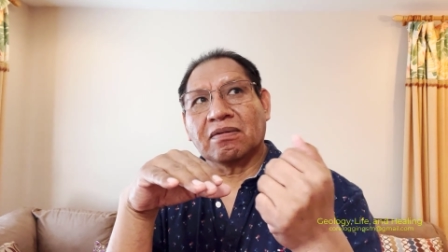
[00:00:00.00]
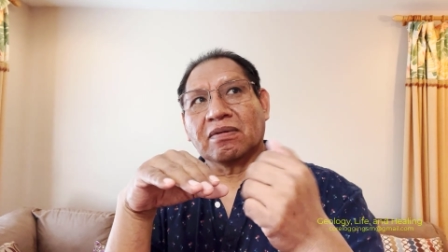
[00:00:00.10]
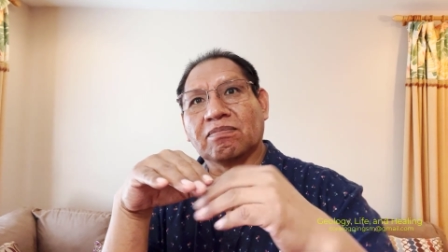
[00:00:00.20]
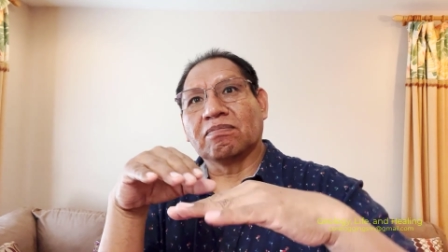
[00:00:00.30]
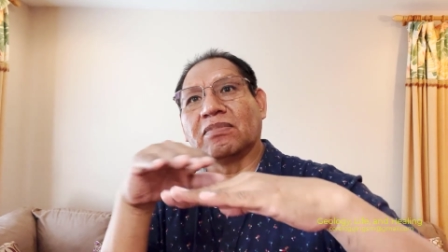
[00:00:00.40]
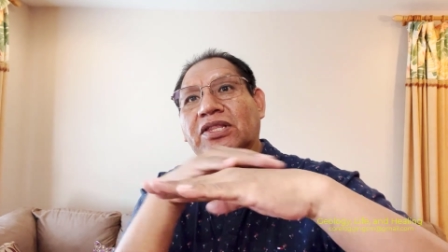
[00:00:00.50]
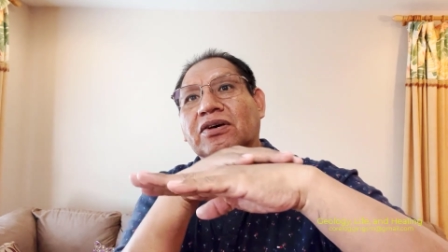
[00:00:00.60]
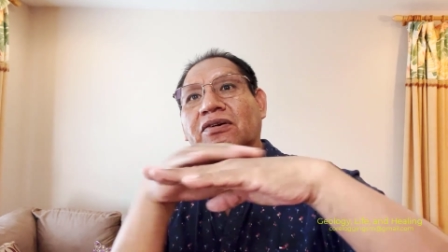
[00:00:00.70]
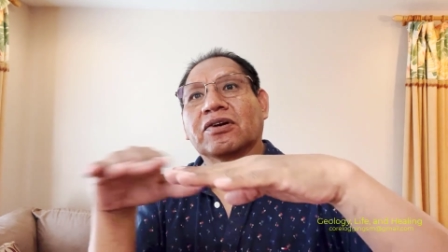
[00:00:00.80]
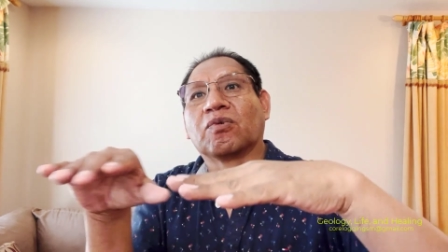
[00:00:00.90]

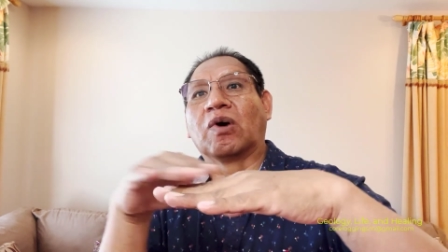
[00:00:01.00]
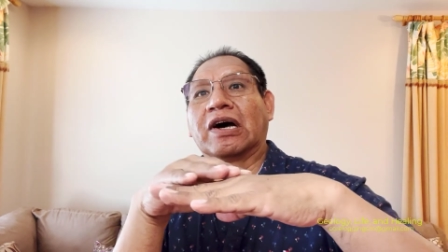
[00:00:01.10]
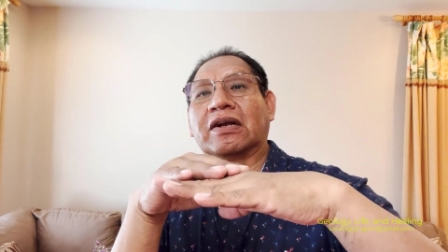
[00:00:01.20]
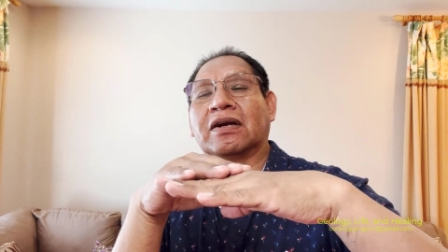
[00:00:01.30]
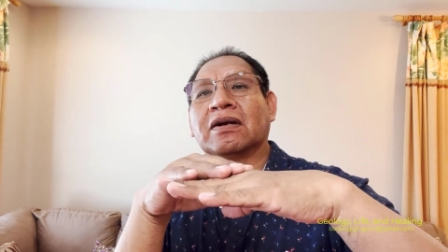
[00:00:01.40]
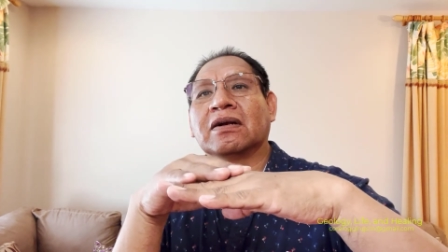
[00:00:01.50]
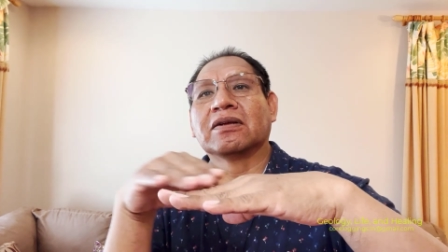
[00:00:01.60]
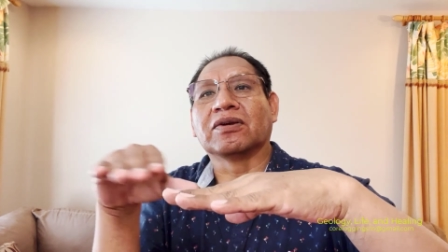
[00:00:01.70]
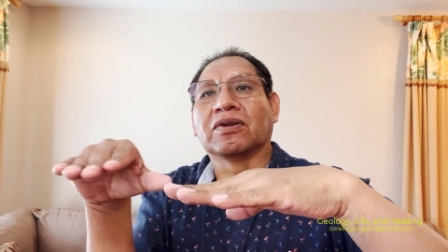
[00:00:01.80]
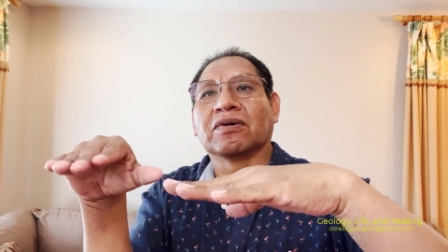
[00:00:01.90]
meteoric water,
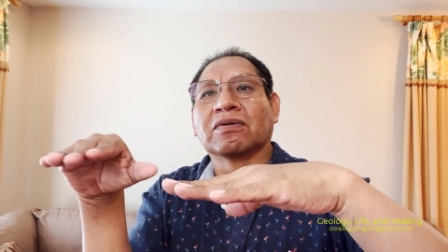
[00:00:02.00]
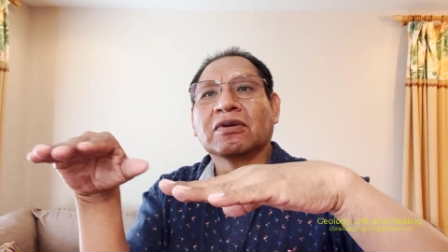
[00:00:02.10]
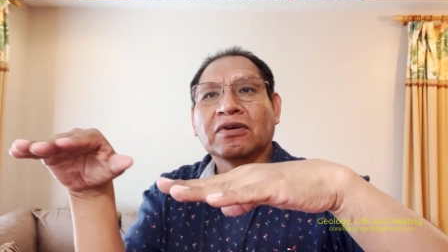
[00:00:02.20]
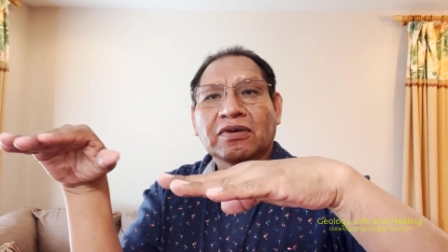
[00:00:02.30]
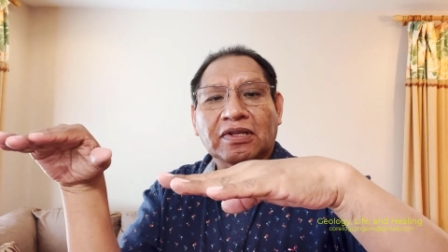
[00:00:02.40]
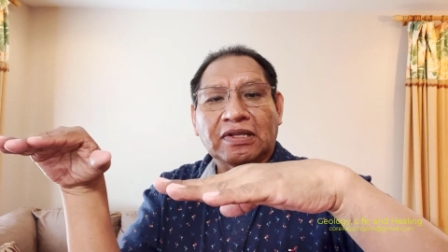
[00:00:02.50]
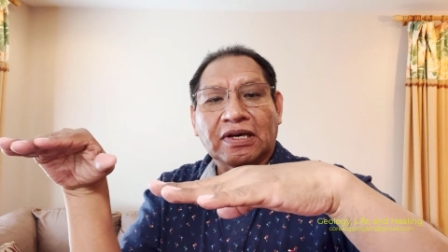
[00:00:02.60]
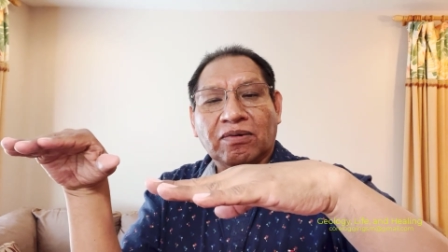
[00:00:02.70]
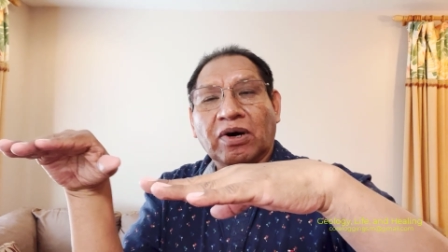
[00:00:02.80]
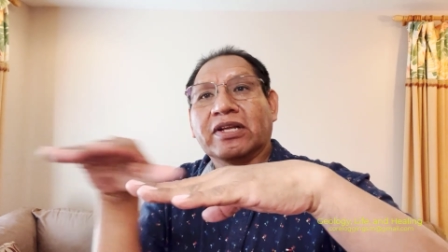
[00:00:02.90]
in
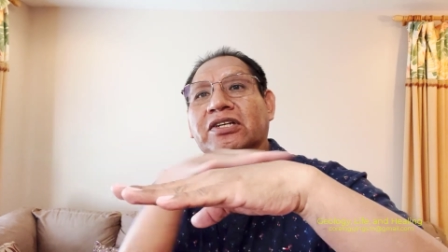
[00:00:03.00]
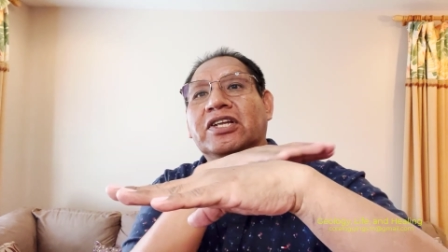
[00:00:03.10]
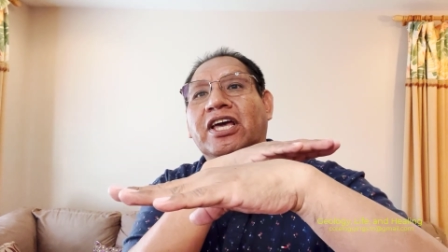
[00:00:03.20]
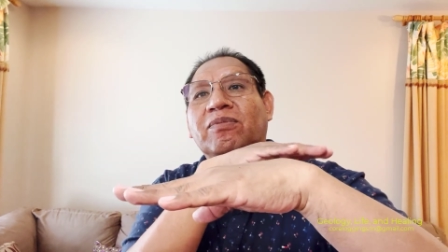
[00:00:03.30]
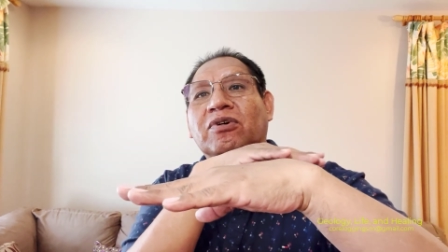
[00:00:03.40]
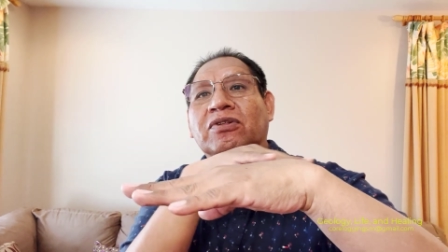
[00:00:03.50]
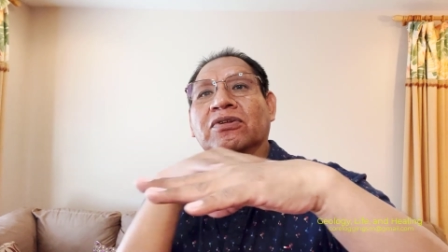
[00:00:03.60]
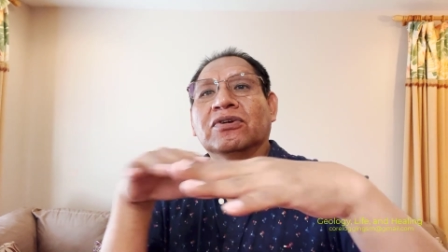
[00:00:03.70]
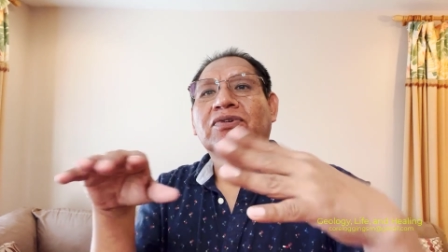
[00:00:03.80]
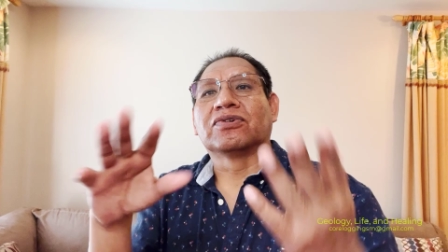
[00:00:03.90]
the water
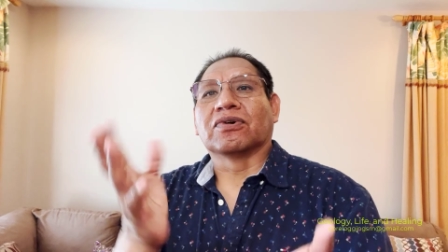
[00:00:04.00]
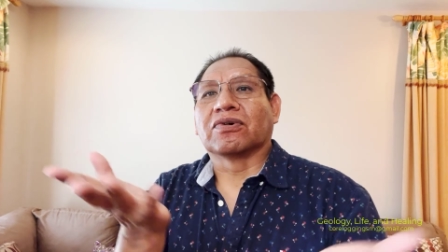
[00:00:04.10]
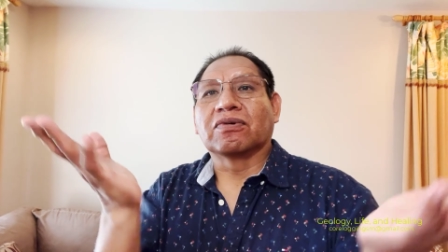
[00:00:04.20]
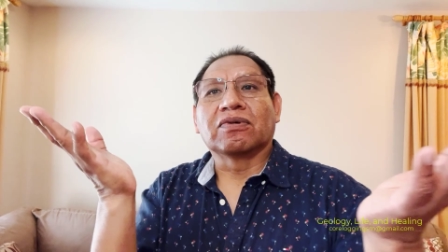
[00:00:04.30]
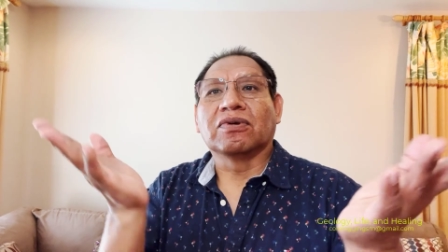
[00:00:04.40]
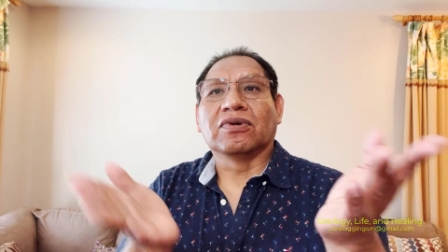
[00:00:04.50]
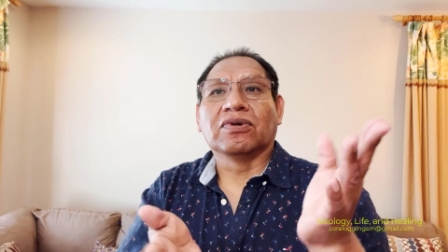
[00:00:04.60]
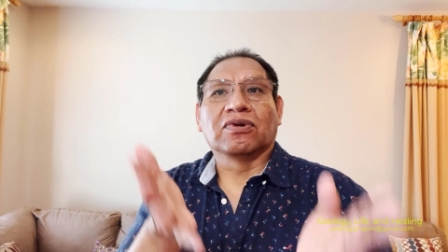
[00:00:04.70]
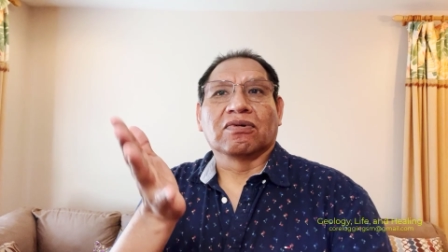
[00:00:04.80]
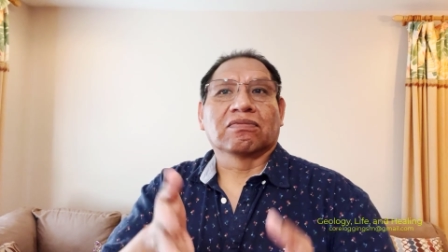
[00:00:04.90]
table. So,
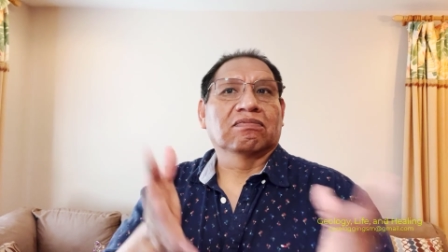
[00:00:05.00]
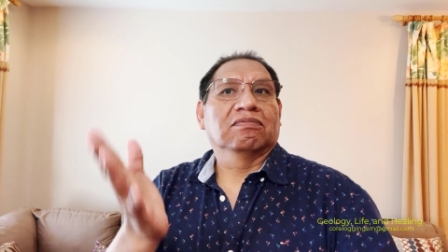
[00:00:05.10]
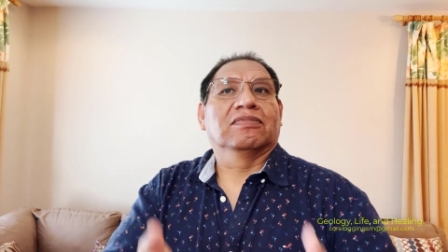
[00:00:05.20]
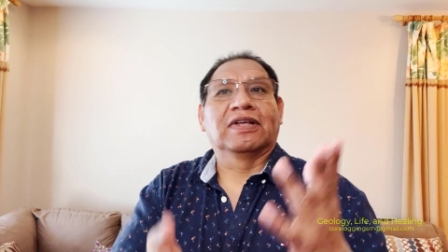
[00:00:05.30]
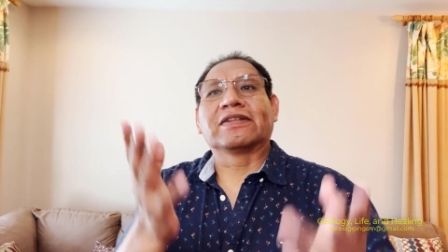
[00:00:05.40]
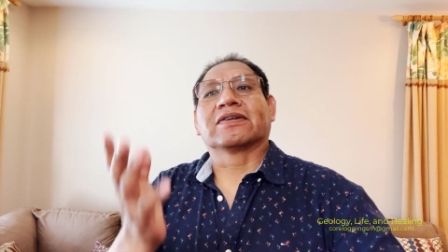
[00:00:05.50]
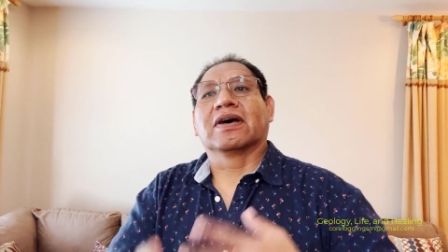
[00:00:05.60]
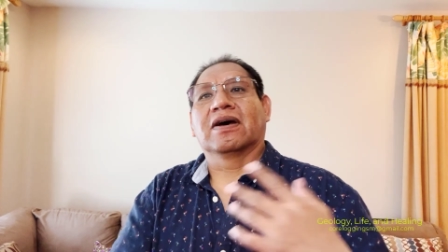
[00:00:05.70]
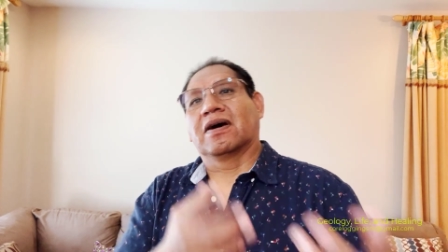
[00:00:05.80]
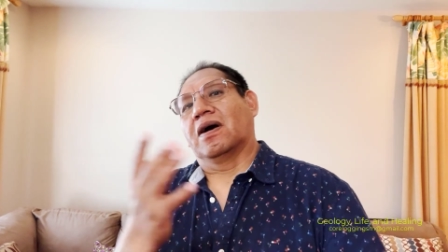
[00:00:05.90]
that's
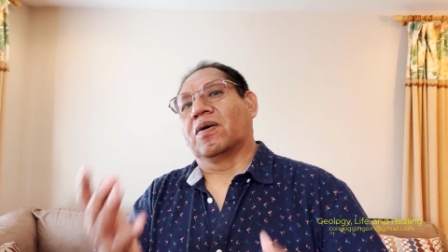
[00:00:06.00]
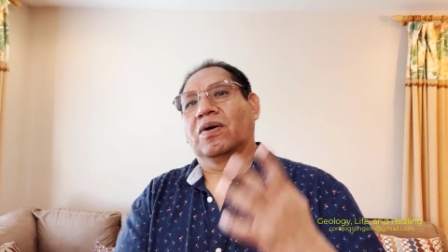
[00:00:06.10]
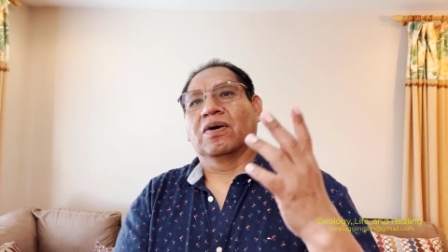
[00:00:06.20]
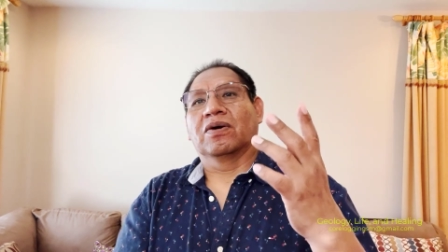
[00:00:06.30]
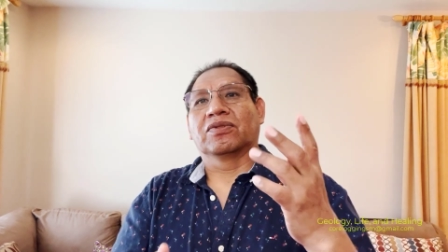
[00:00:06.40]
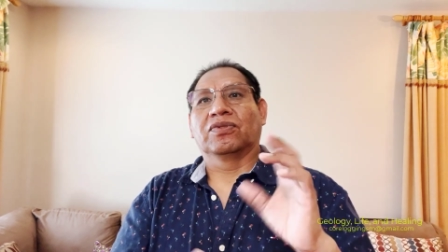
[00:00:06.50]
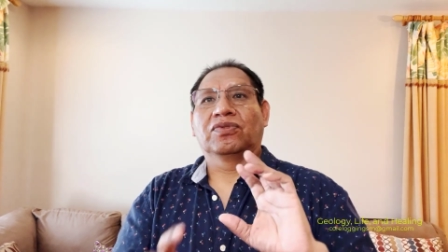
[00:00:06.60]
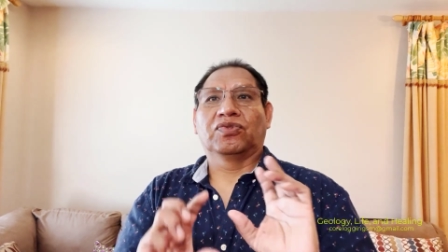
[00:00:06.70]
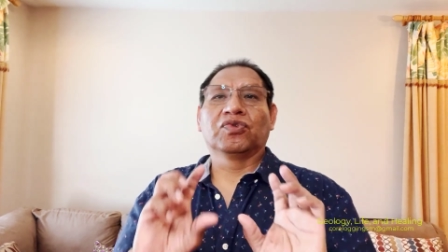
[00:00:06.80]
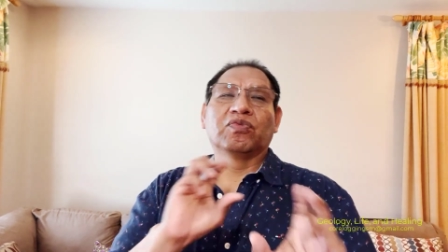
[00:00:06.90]
how
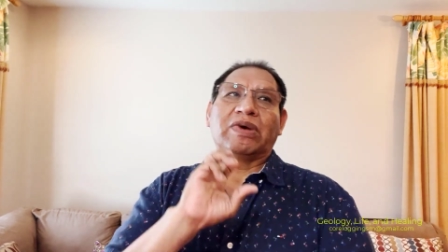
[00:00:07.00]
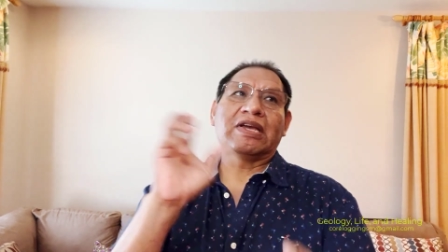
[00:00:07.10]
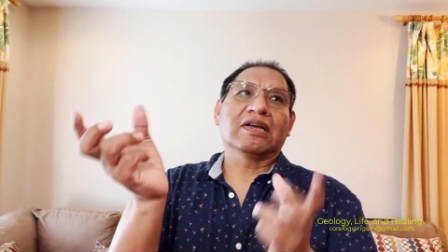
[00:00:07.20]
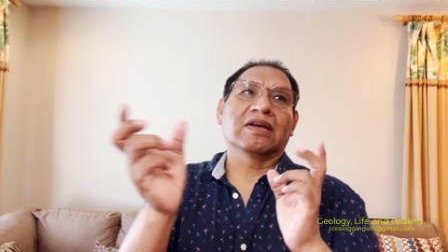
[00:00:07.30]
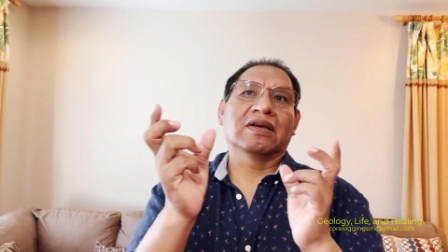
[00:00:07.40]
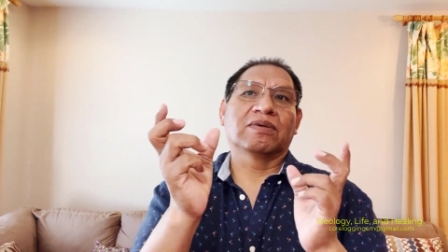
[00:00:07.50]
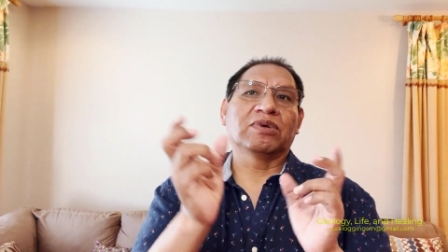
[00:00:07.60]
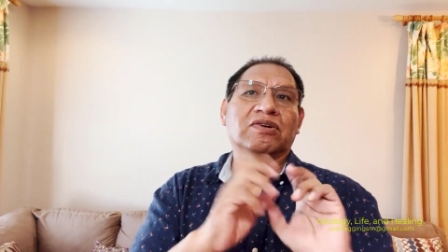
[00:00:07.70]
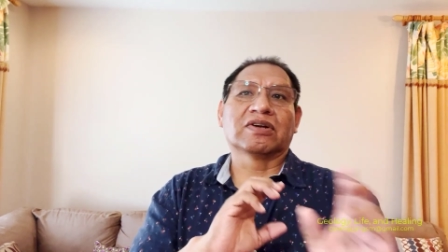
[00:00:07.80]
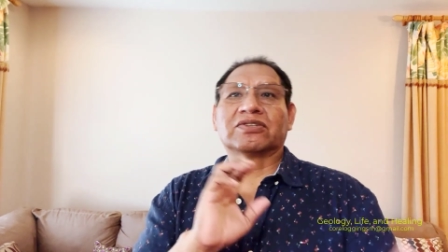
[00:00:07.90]
two main
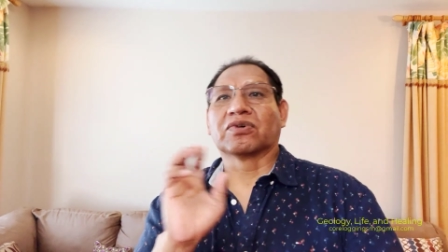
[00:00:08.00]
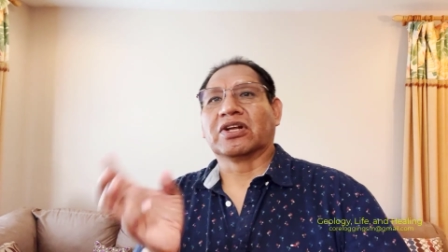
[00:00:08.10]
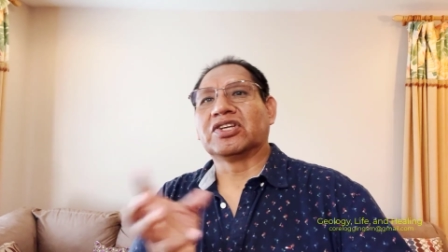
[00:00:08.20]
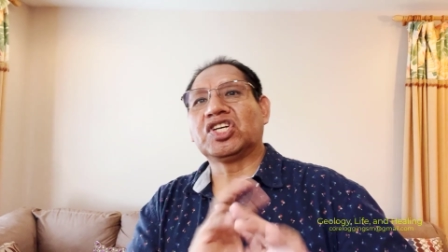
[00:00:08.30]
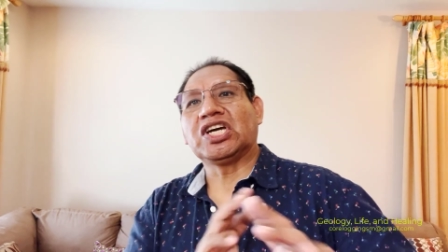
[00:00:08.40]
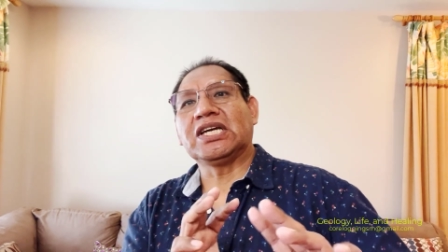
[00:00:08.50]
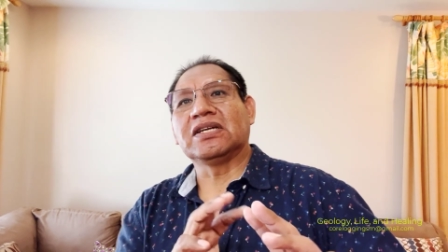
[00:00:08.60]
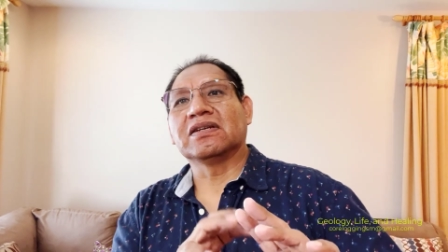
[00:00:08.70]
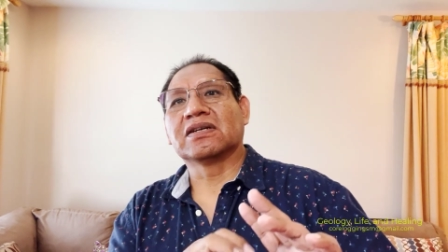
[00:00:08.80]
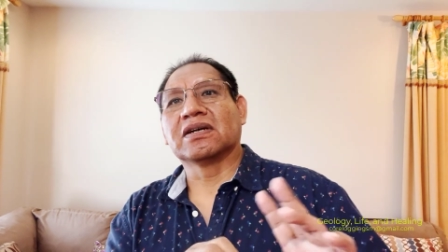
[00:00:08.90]
minerals going to
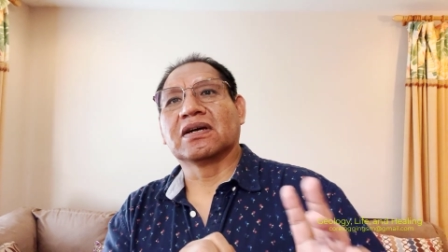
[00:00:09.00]
change